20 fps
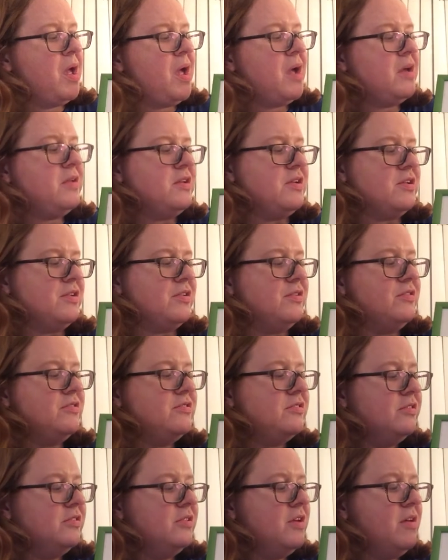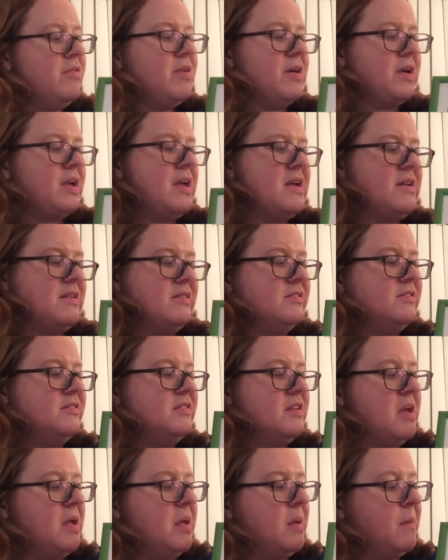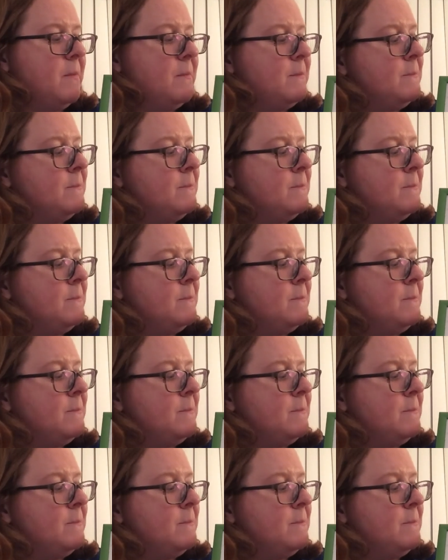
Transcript: and here's lowercase c.